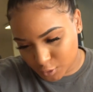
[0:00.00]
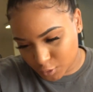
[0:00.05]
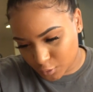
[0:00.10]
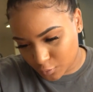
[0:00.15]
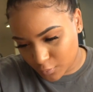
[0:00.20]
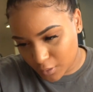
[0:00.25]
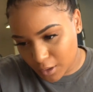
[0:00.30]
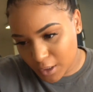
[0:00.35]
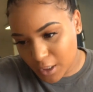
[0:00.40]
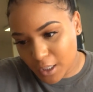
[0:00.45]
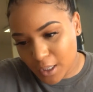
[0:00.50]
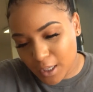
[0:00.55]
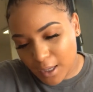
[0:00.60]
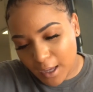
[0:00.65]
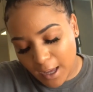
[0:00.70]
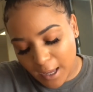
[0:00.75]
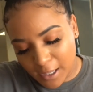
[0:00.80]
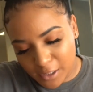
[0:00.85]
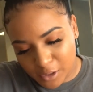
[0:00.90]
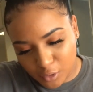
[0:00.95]
So
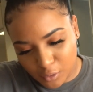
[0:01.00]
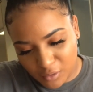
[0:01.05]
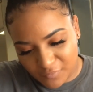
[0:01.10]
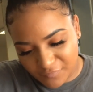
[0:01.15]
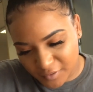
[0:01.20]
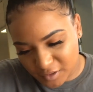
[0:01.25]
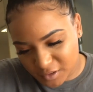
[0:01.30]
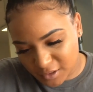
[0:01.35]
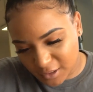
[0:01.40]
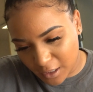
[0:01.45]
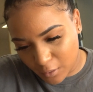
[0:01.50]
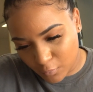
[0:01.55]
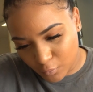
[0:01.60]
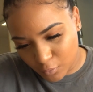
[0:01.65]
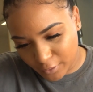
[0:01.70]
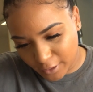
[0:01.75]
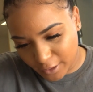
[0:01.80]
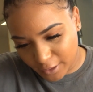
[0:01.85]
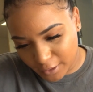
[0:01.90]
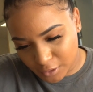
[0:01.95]
I know eventually I
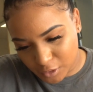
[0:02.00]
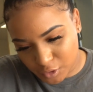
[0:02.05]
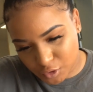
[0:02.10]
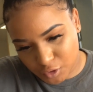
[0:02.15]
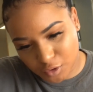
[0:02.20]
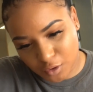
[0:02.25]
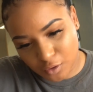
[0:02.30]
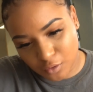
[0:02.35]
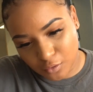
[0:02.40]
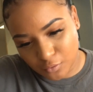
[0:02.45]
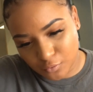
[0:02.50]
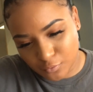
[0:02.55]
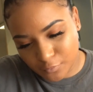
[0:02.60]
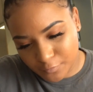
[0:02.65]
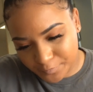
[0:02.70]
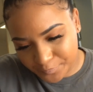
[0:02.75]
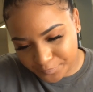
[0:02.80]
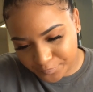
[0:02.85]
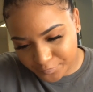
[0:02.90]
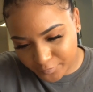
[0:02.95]
will get it. So